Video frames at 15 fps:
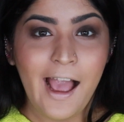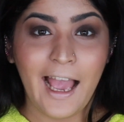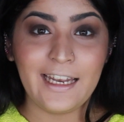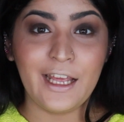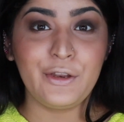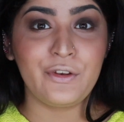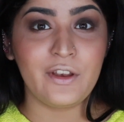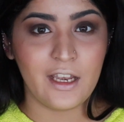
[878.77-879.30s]

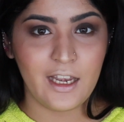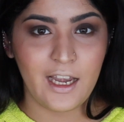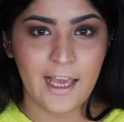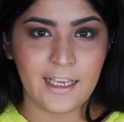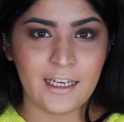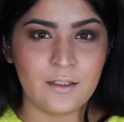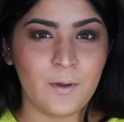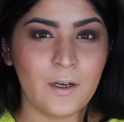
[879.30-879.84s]
And I really
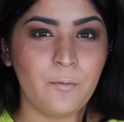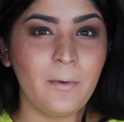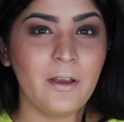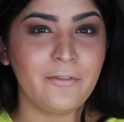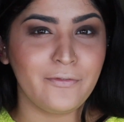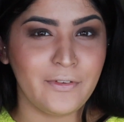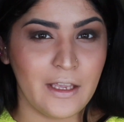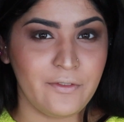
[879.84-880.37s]
like it. It's one of
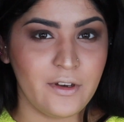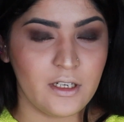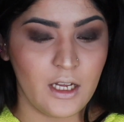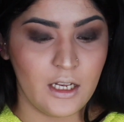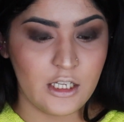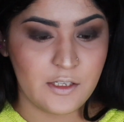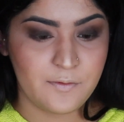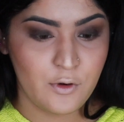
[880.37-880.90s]
my favorite
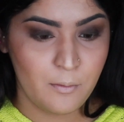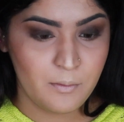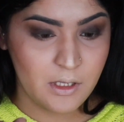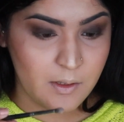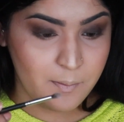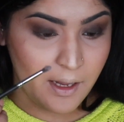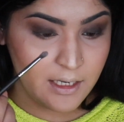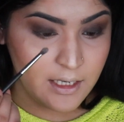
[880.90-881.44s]
colors from
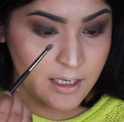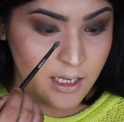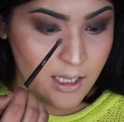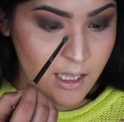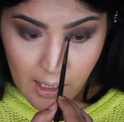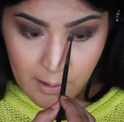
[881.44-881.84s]
this palette.